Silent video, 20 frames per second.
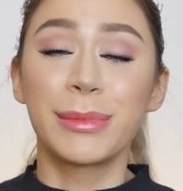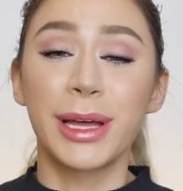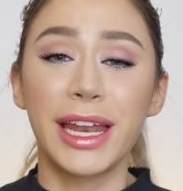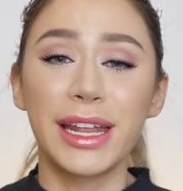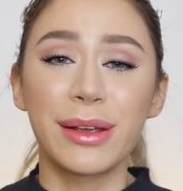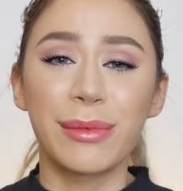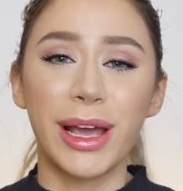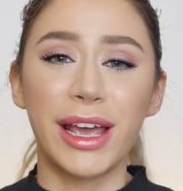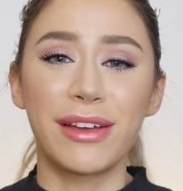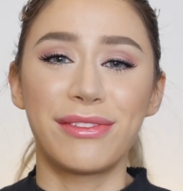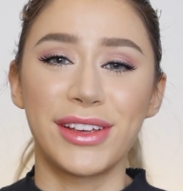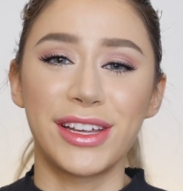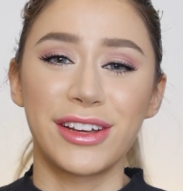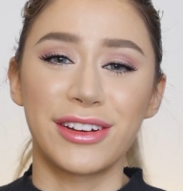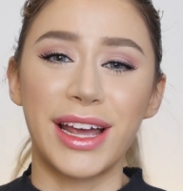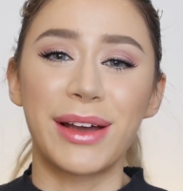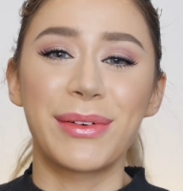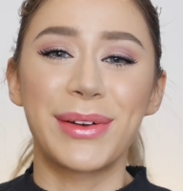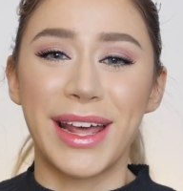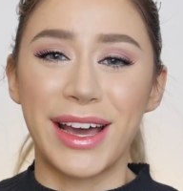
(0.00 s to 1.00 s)
But anyway, I
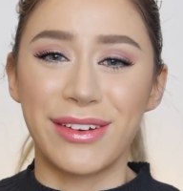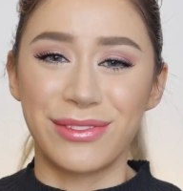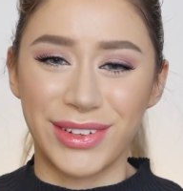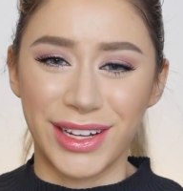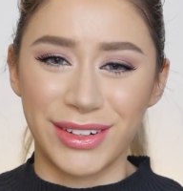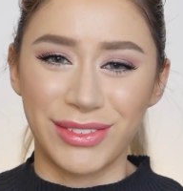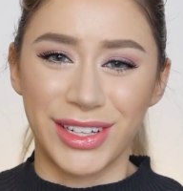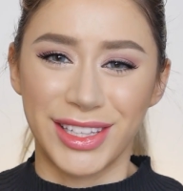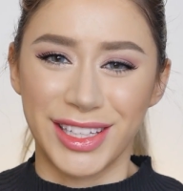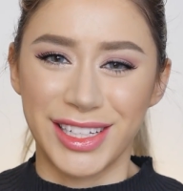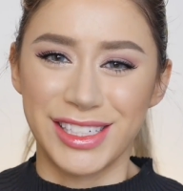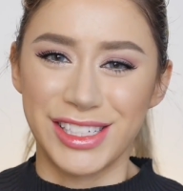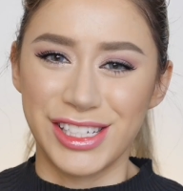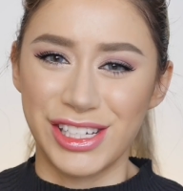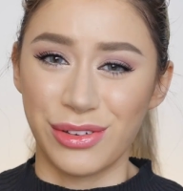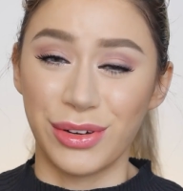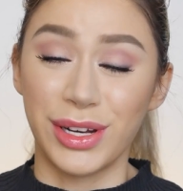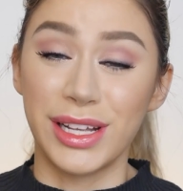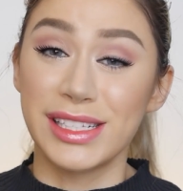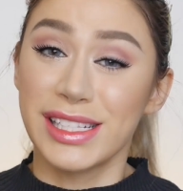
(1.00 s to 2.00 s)
figured I would have fun with it
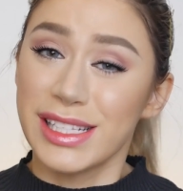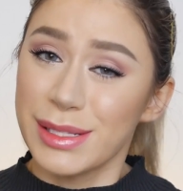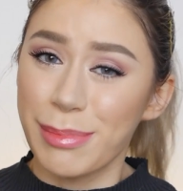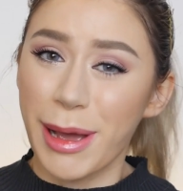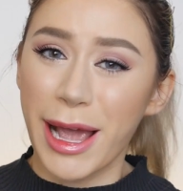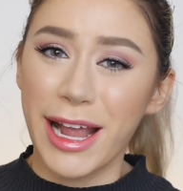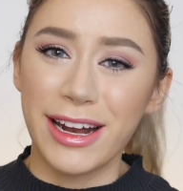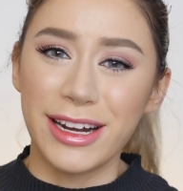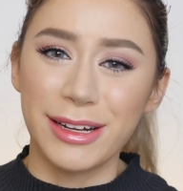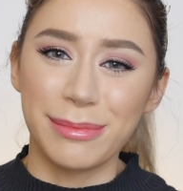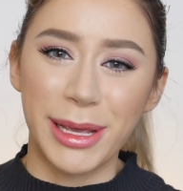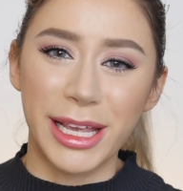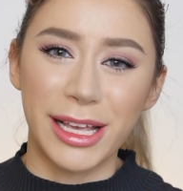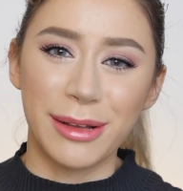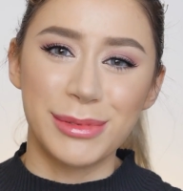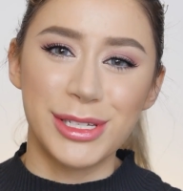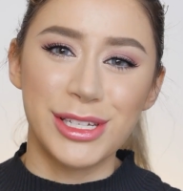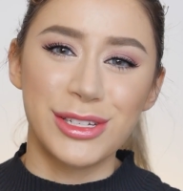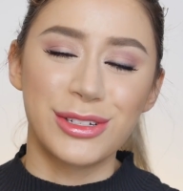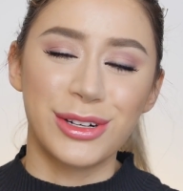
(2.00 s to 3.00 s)
and do an inspired
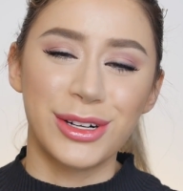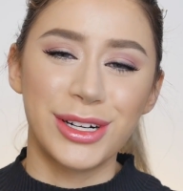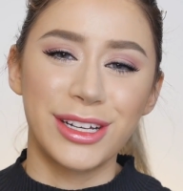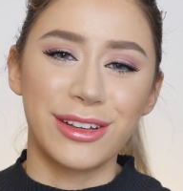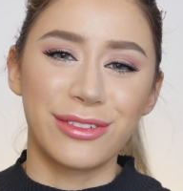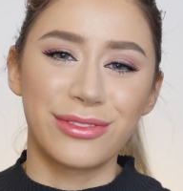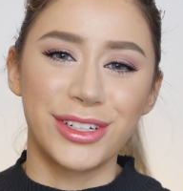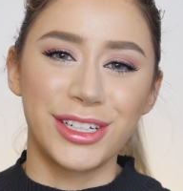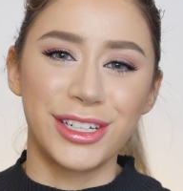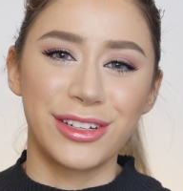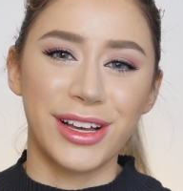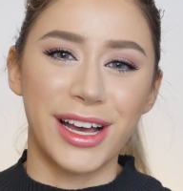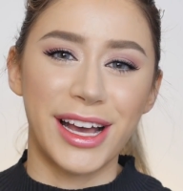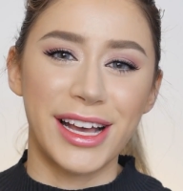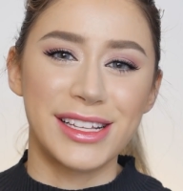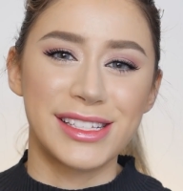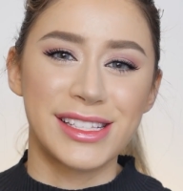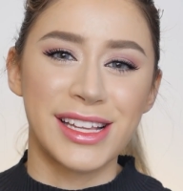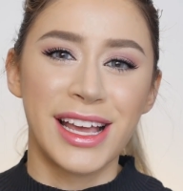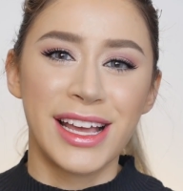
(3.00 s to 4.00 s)
makeup tutorial for you
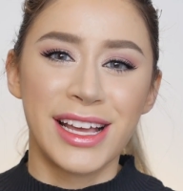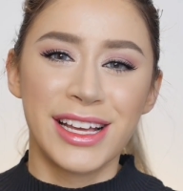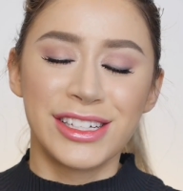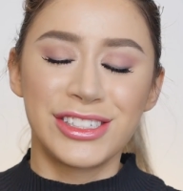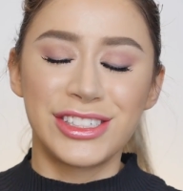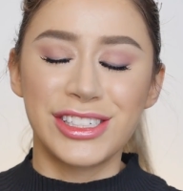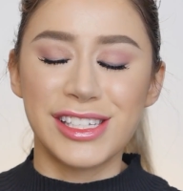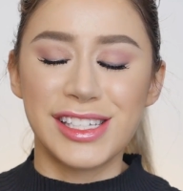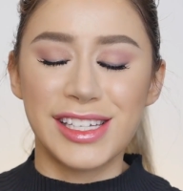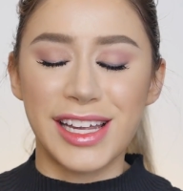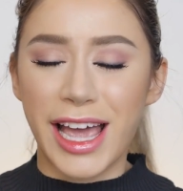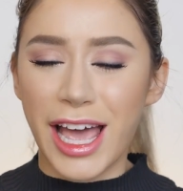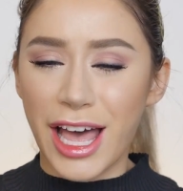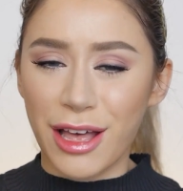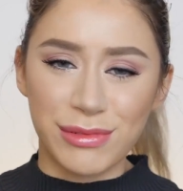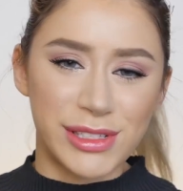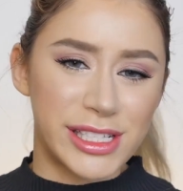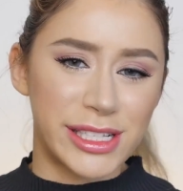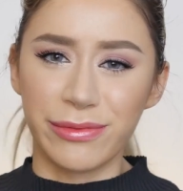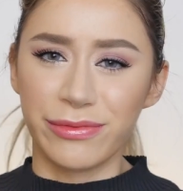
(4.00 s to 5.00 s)
guys just to
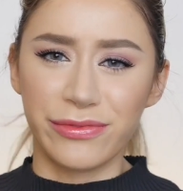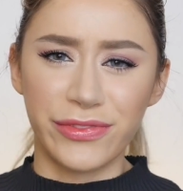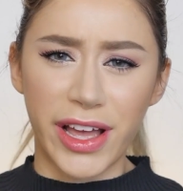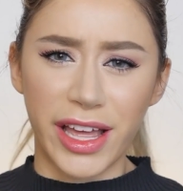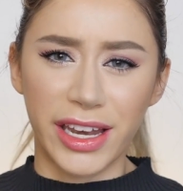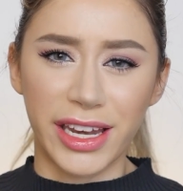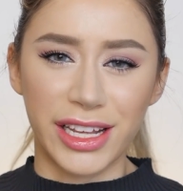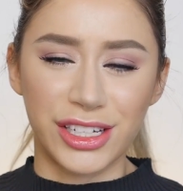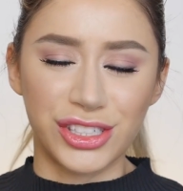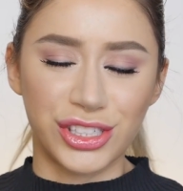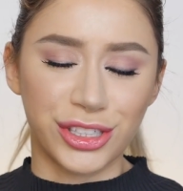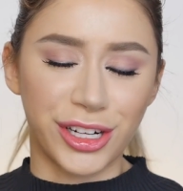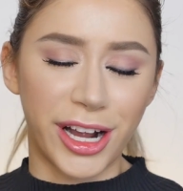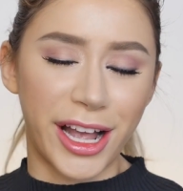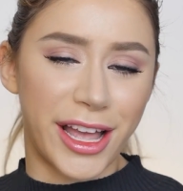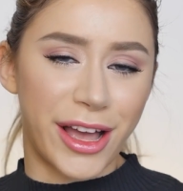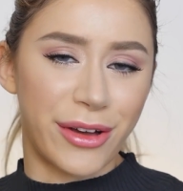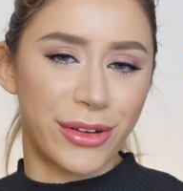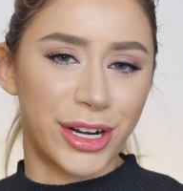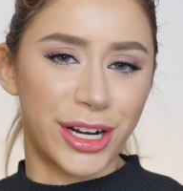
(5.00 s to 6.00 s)
have some fun and
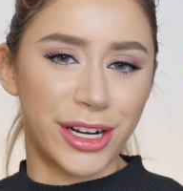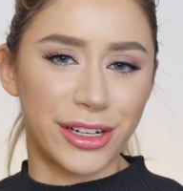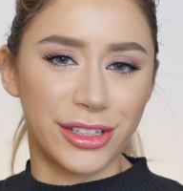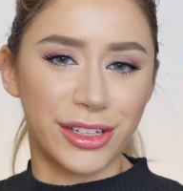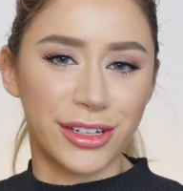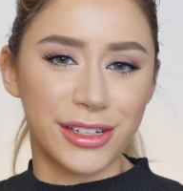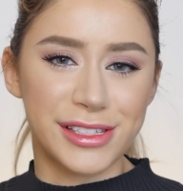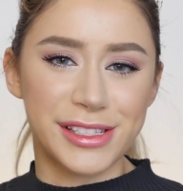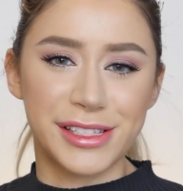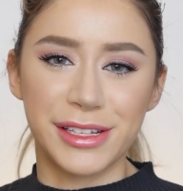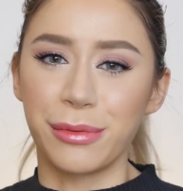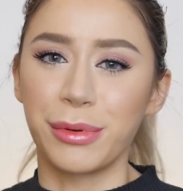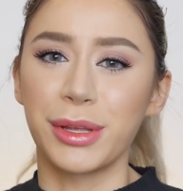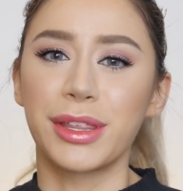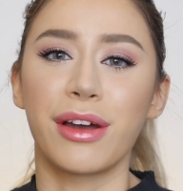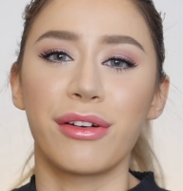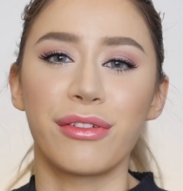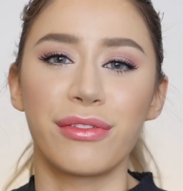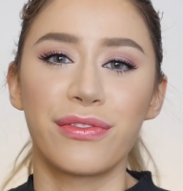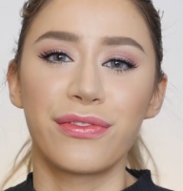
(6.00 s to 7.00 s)
try out her looks. So
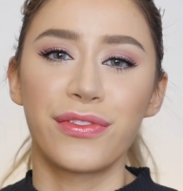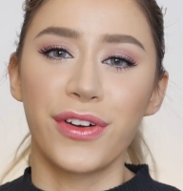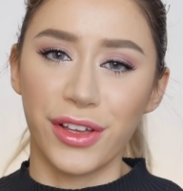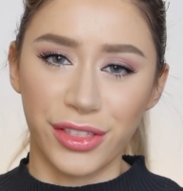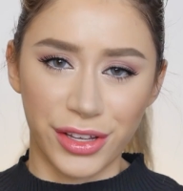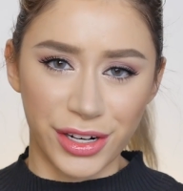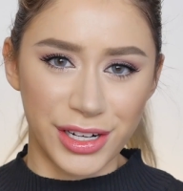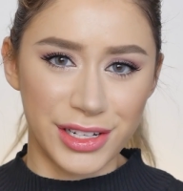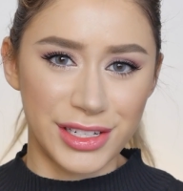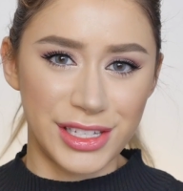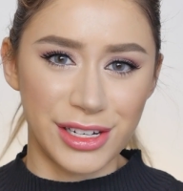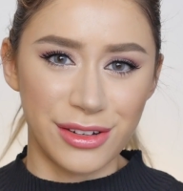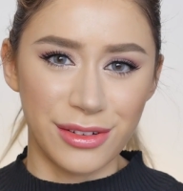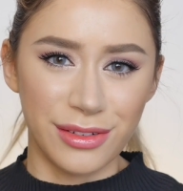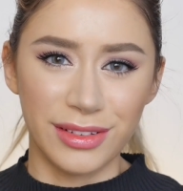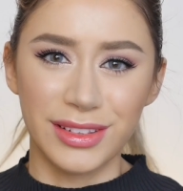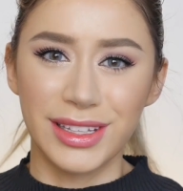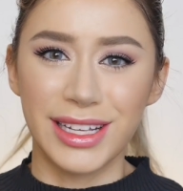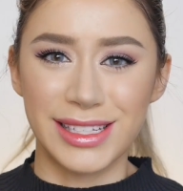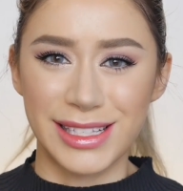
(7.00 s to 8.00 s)
without further
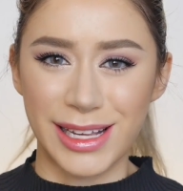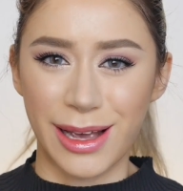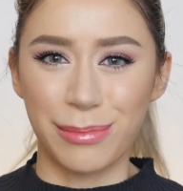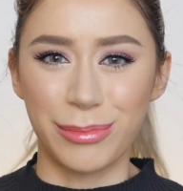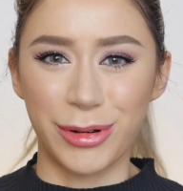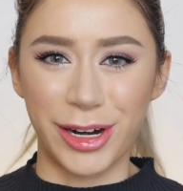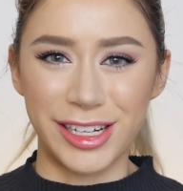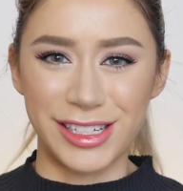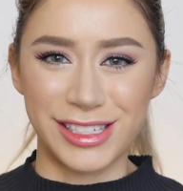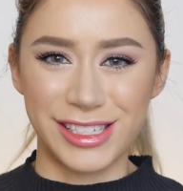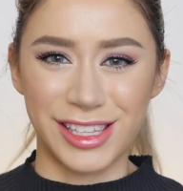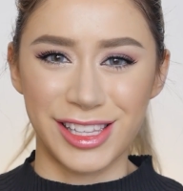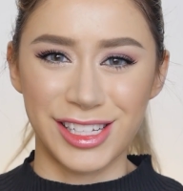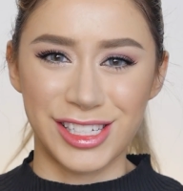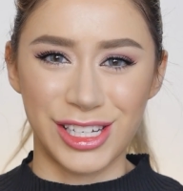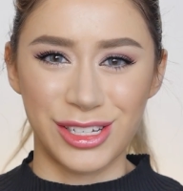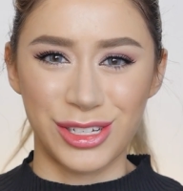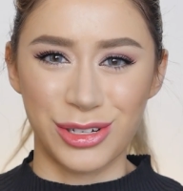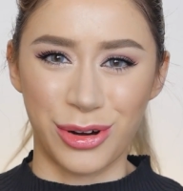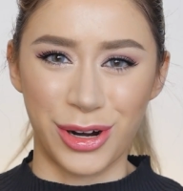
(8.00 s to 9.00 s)
ado, let's hop right into
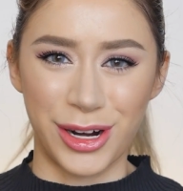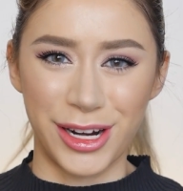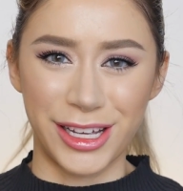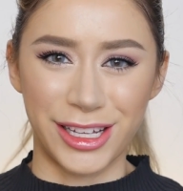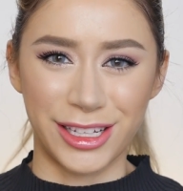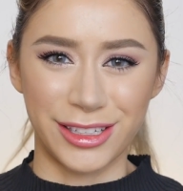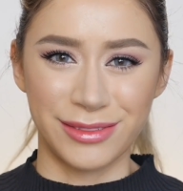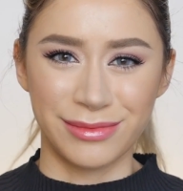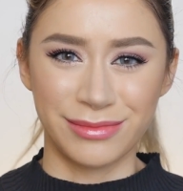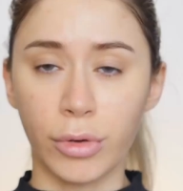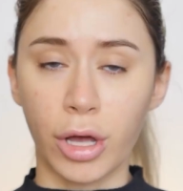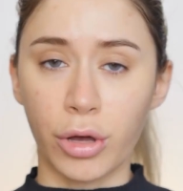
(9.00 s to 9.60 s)
the tutorial.